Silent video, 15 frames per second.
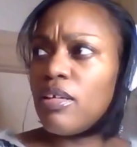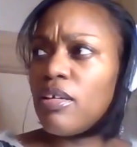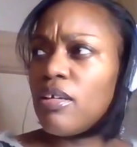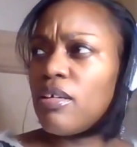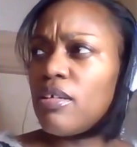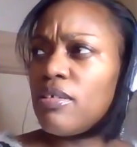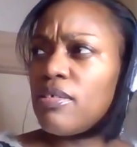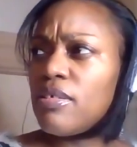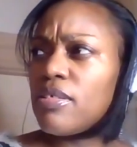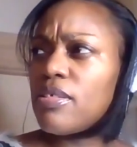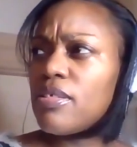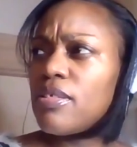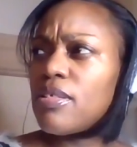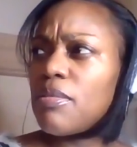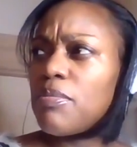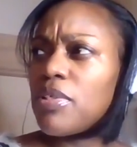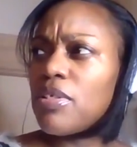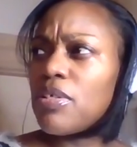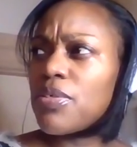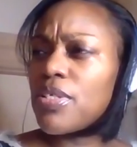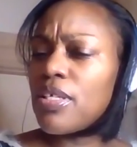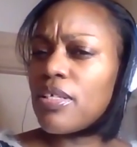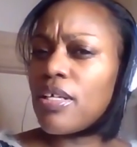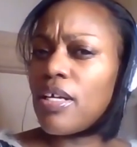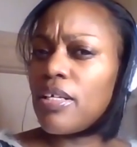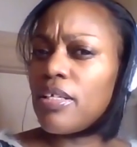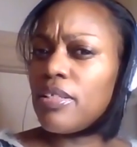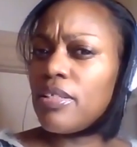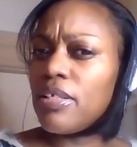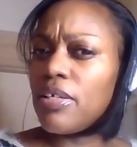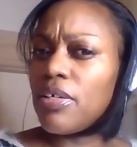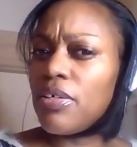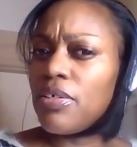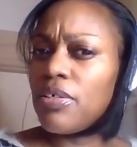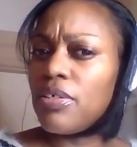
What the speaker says: and something else I got in there.